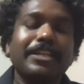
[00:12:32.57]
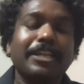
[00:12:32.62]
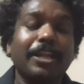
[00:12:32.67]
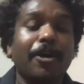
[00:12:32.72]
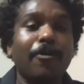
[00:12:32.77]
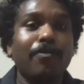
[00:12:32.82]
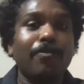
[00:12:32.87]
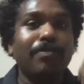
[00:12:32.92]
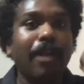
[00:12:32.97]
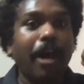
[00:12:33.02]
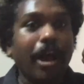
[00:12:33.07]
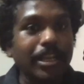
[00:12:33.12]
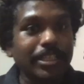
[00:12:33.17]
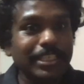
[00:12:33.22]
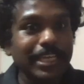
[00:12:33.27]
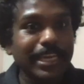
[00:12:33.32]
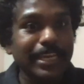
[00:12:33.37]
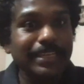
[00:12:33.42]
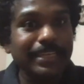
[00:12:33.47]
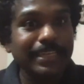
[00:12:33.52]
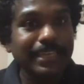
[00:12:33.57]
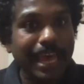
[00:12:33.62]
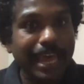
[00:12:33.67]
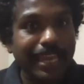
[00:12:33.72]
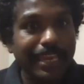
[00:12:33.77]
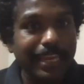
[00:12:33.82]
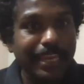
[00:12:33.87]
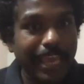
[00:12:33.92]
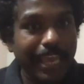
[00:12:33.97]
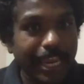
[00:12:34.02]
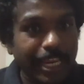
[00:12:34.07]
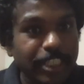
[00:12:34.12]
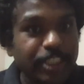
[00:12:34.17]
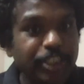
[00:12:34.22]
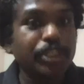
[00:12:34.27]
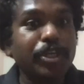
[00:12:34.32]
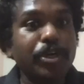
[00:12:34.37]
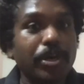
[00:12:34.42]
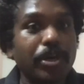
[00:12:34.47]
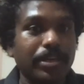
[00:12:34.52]
Now, blockchain can
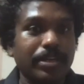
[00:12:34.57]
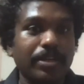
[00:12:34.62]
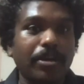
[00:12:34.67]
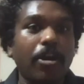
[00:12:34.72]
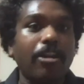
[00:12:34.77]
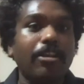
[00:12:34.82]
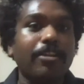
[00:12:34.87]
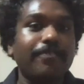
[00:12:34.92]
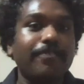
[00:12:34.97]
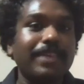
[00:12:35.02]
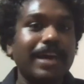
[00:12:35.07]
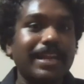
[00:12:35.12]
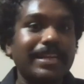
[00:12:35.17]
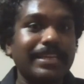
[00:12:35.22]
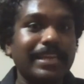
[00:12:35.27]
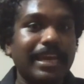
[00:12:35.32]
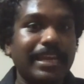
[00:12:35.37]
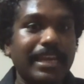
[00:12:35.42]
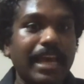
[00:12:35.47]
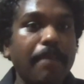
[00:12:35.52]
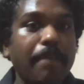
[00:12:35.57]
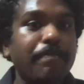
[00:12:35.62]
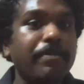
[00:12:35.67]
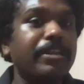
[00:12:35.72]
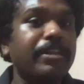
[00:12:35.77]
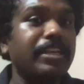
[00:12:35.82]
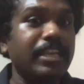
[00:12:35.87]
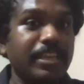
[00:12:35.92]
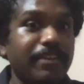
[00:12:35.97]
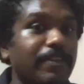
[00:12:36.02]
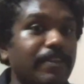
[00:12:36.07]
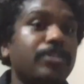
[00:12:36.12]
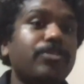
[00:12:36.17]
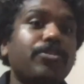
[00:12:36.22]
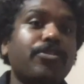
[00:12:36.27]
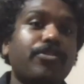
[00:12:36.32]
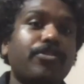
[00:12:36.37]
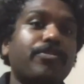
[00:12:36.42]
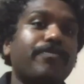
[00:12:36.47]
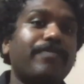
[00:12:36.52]
ensure all of that can happen, even
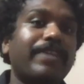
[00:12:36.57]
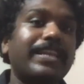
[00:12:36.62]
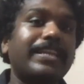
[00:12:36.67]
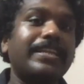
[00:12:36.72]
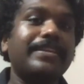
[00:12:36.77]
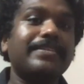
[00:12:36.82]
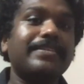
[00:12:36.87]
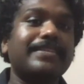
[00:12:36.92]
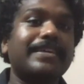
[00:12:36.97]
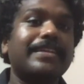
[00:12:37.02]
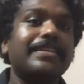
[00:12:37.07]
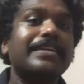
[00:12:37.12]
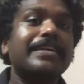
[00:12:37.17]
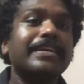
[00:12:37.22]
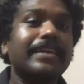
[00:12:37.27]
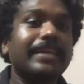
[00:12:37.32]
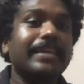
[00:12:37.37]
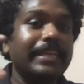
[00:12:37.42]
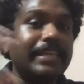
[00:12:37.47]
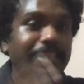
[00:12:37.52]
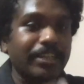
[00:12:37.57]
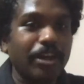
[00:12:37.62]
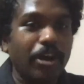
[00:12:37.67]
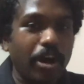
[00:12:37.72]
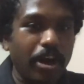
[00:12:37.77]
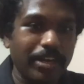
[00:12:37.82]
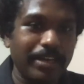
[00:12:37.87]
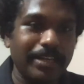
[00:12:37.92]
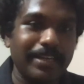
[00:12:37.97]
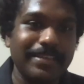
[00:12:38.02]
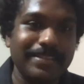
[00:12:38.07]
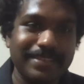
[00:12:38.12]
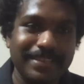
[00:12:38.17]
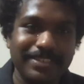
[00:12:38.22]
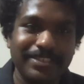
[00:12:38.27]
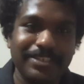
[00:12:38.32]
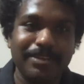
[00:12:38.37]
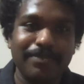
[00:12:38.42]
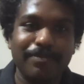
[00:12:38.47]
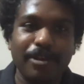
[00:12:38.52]
though when it is an
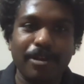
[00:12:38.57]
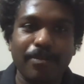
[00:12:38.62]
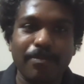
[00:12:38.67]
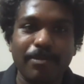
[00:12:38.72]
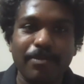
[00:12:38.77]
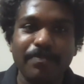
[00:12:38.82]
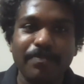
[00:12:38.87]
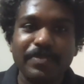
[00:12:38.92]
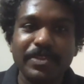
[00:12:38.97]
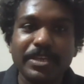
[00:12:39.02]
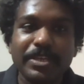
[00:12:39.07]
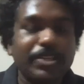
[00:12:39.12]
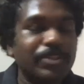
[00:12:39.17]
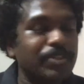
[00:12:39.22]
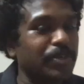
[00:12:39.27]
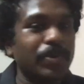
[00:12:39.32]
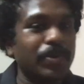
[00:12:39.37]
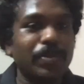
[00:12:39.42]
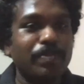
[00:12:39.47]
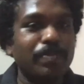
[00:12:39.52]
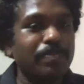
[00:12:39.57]
intra-organizational problem. So